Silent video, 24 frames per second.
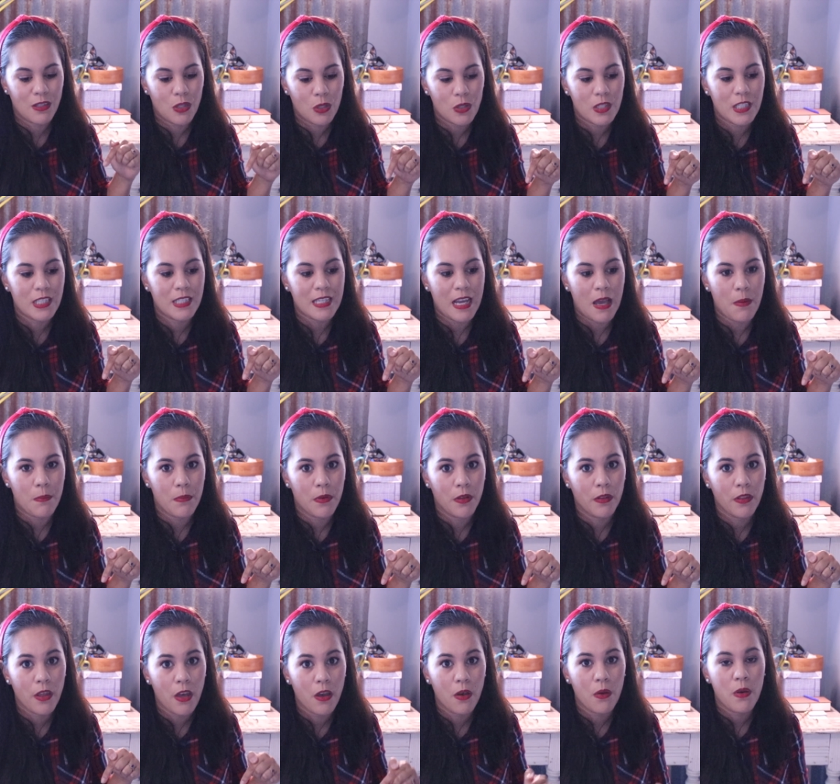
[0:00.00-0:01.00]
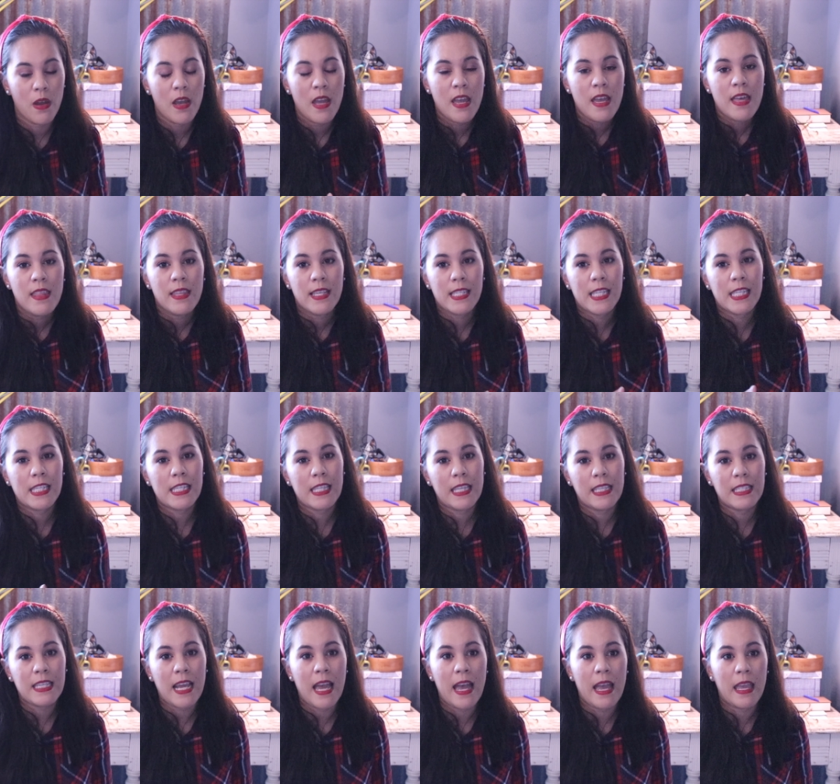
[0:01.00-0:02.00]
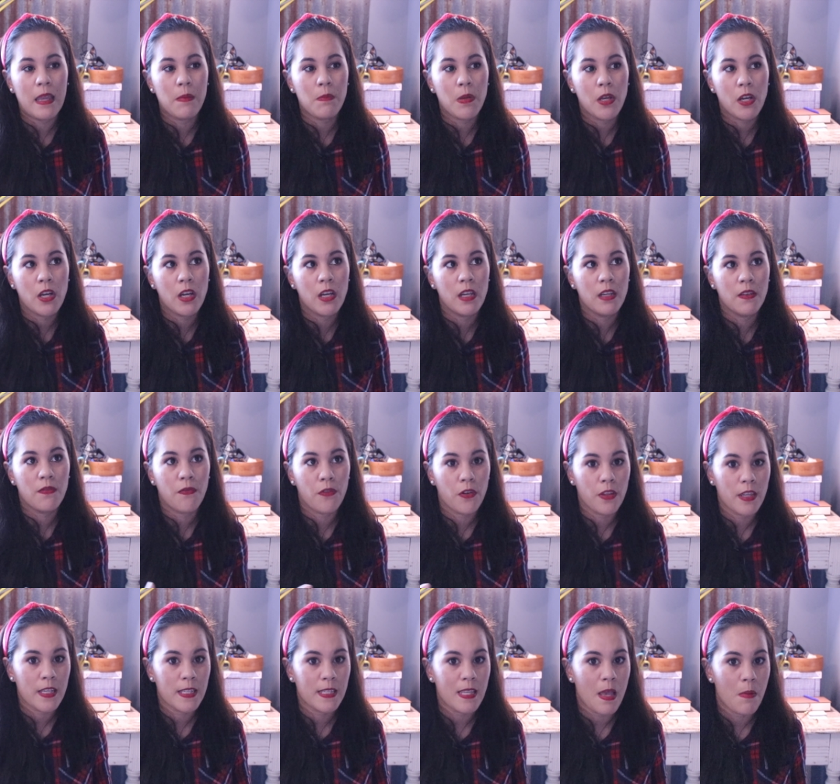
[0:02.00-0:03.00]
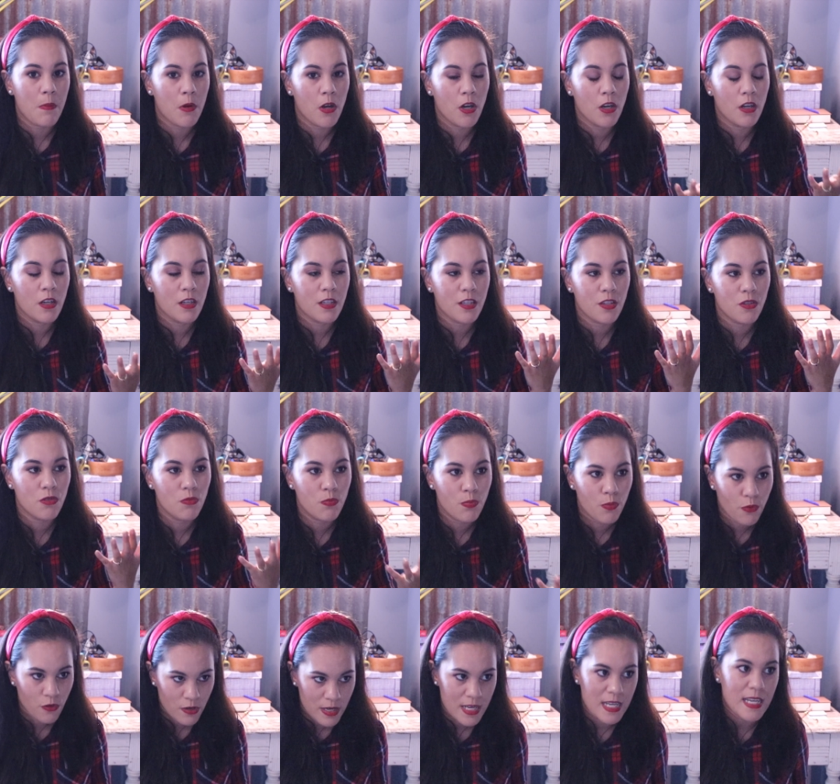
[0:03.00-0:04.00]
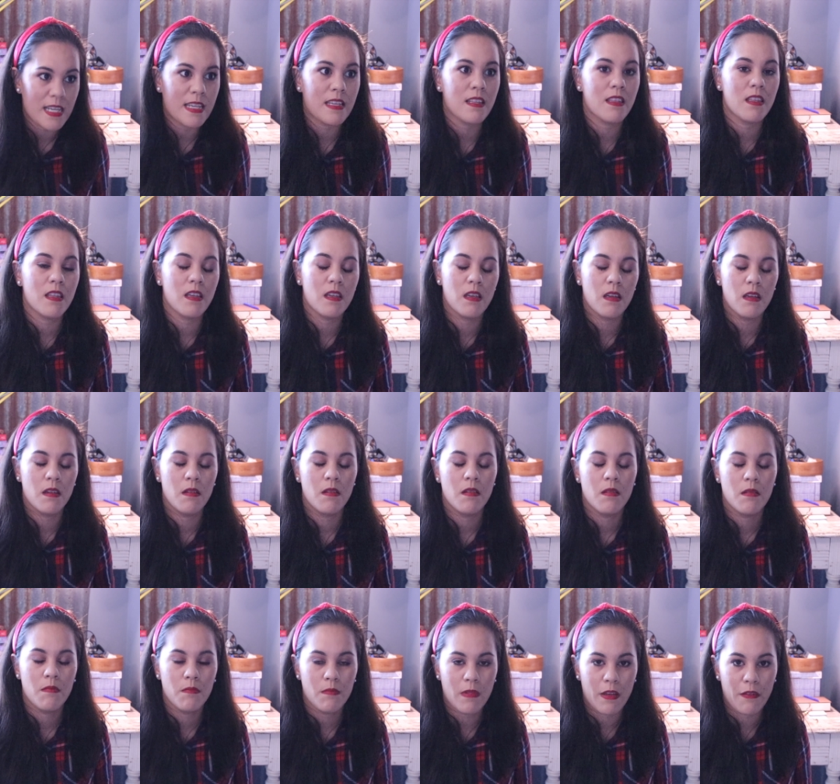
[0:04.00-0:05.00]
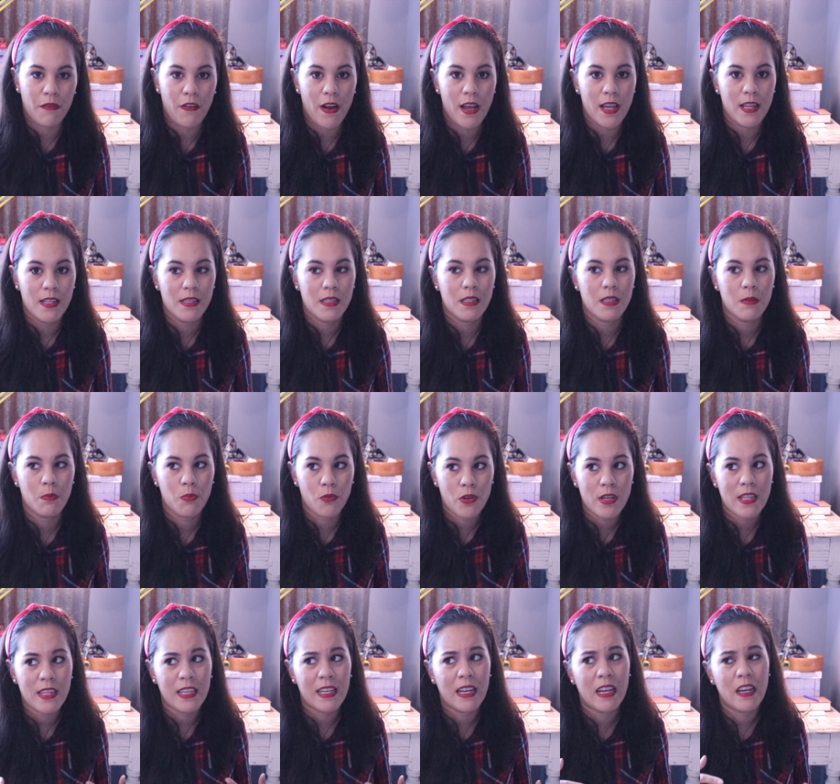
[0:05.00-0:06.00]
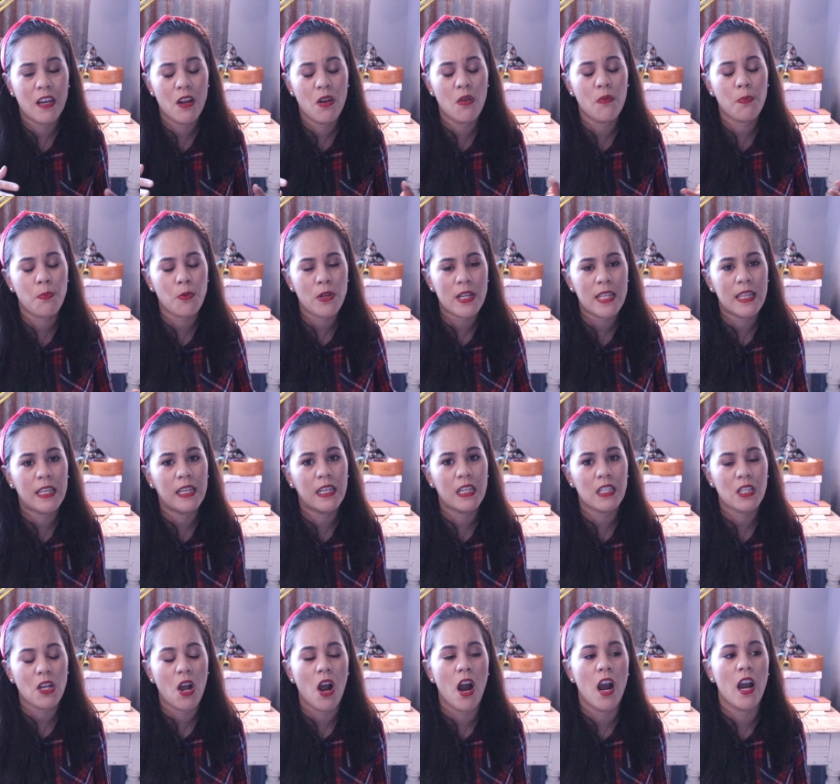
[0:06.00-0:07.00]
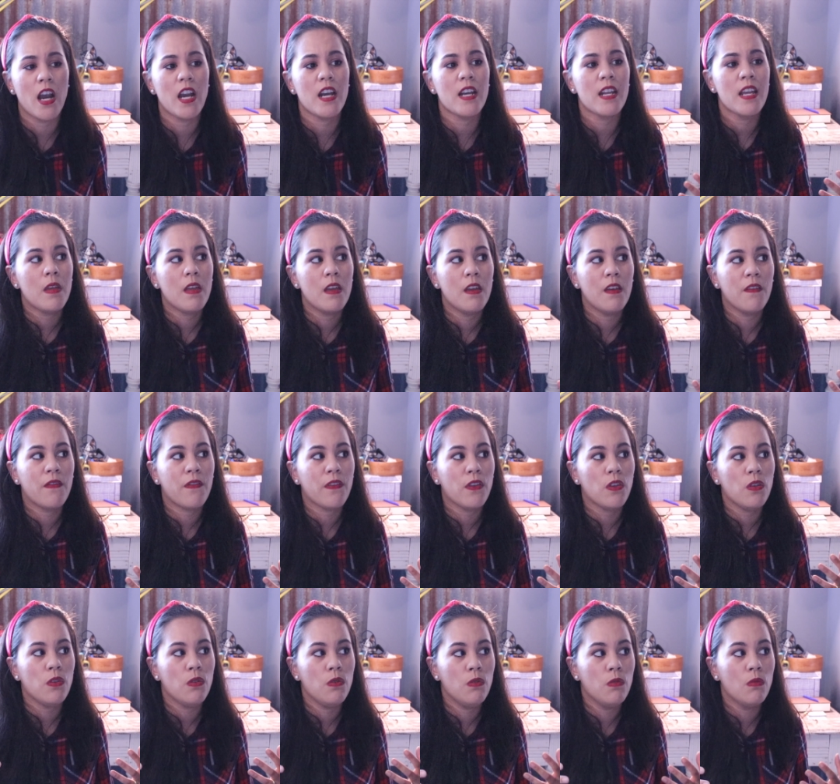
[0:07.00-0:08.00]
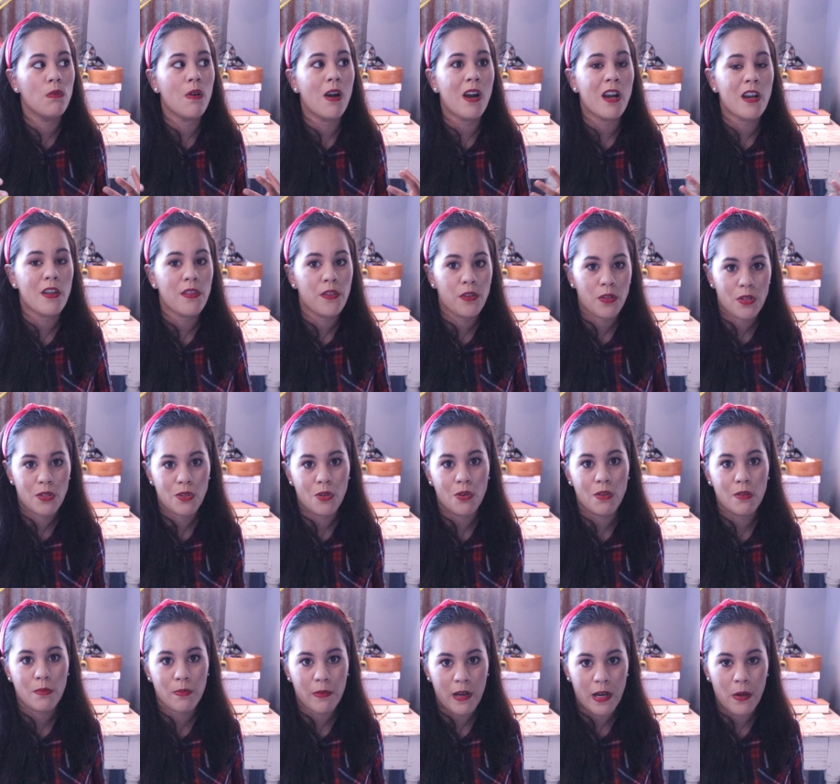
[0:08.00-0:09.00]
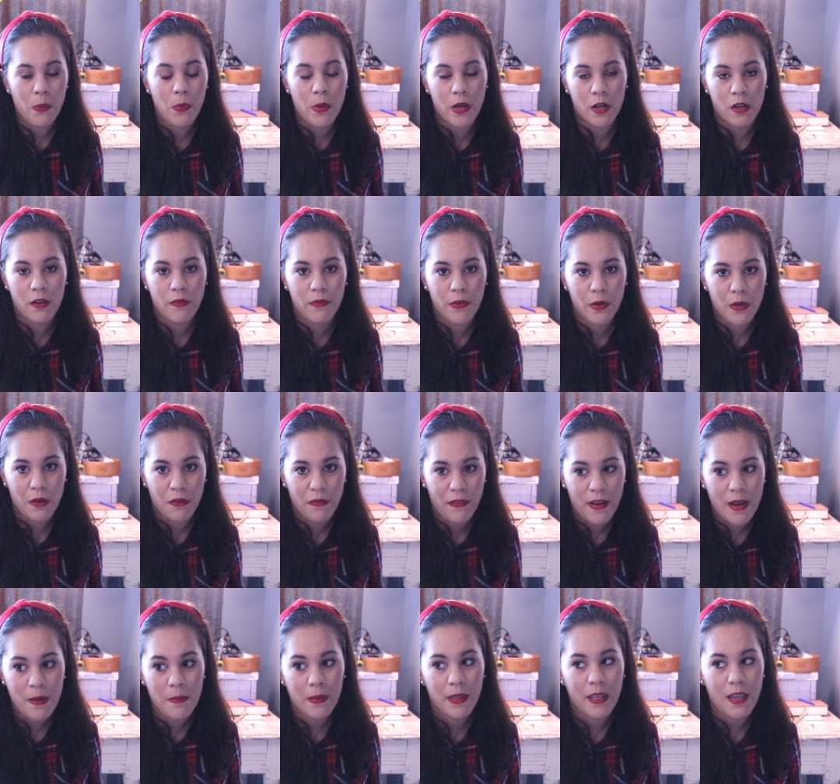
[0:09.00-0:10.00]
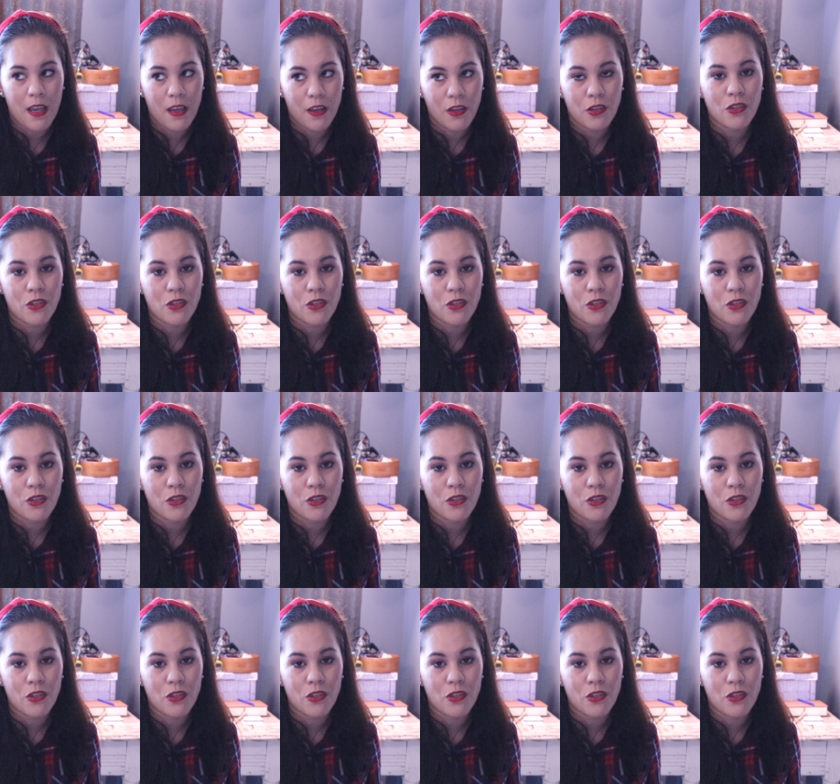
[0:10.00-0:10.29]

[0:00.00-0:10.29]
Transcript: those down below. This is the time period for the summer to breathe my friends. Breathe. And I know breathing is hard. If you are the sole breadwinner for your family, I